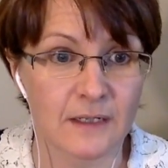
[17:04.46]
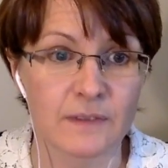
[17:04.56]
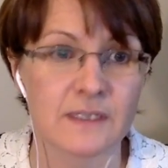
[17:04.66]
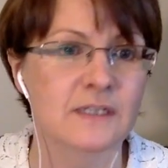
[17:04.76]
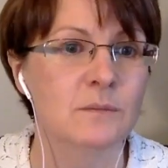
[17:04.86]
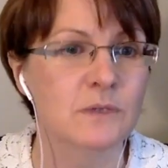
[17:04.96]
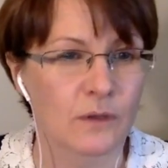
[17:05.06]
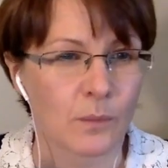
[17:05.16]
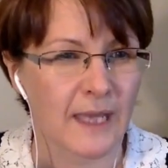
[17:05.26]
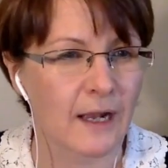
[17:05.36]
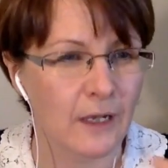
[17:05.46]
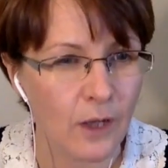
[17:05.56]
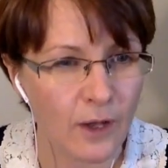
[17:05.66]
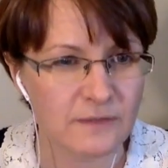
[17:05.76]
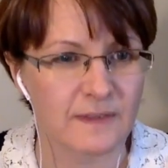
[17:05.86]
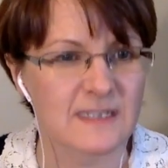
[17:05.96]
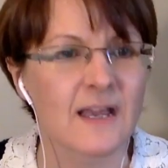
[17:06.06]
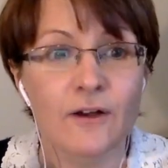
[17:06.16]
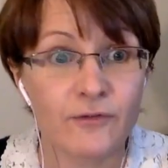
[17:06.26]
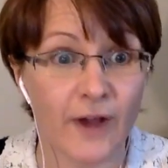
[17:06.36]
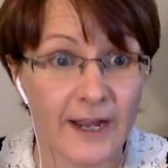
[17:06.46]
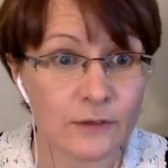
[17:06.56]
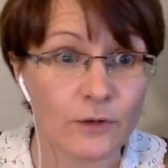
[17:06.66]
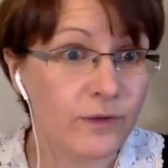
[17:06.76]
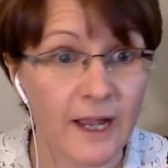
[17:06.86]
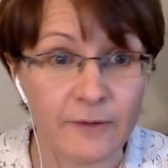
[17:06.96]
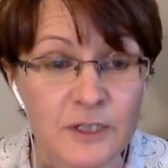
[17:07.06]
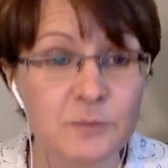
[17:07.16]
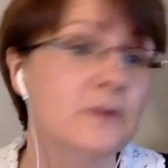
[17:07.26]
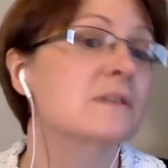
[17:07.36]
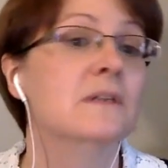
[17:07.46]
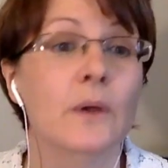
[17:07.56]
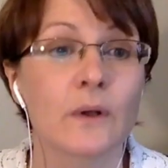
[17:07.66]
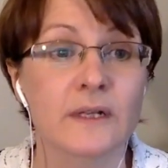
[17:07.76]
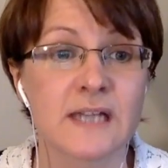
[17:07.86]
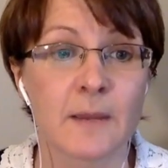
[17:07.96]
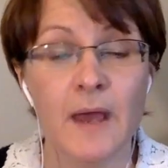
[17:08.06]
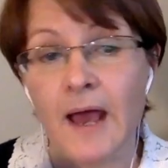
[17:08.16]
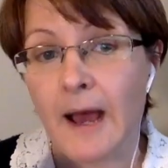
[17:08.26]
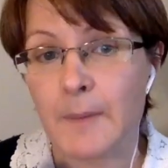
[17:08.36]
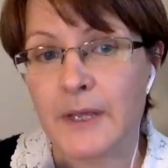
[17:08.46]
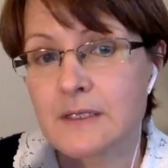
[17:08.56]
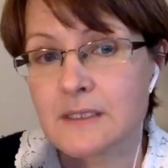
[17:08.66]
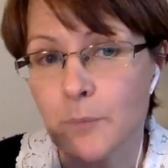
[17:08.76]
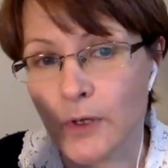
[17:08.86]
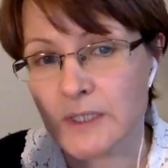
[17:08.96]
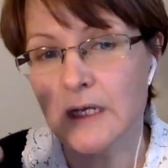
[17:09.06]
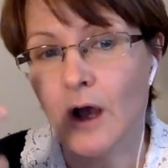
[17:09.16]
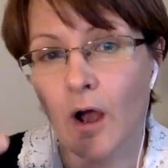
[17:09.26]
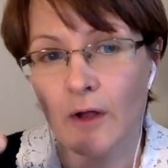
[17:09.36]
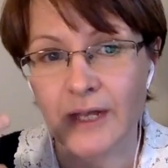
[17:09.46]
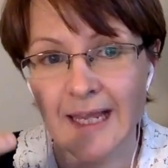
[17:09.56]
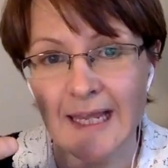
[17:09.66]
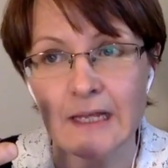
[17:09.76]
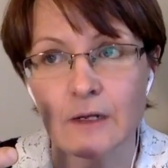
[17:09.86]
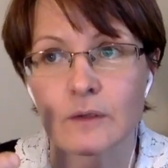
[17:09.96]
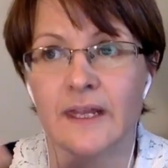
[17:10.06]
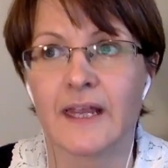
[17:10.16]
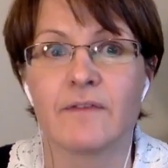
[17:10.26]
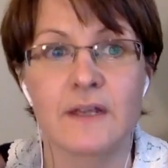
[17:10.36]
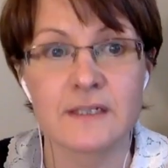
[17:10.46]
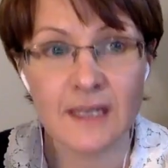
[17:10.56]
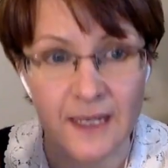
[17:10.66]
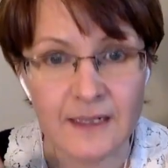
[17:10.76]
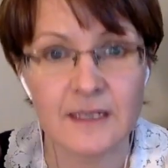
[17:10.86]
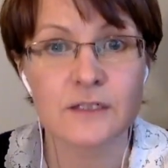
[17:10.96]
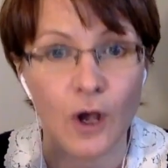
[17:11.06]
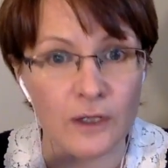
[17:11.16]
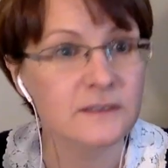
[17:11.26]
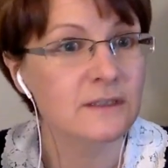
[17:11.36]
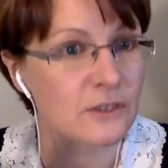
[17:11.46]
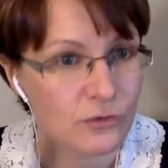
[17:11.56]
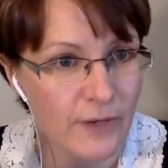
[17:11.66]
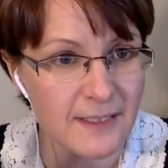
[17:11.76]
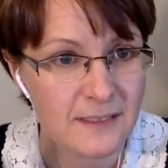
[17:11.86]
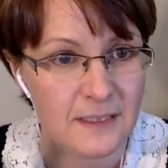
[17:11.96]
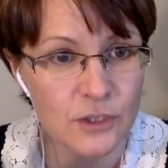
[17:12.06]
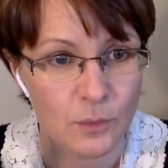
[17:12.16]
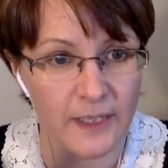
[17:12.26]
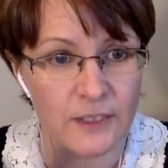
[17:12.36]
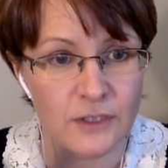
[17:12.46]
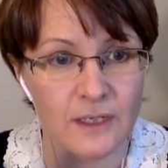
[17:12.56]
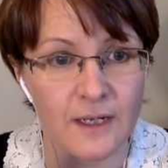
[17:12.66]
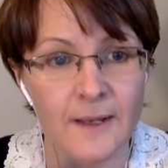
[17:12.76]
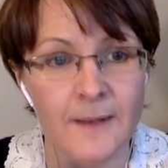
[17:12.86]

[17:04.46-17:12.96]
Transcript: nervous system, so that we get loss of this fight or flight response going all the time, because the body can't heal if it's in this constant stress situation.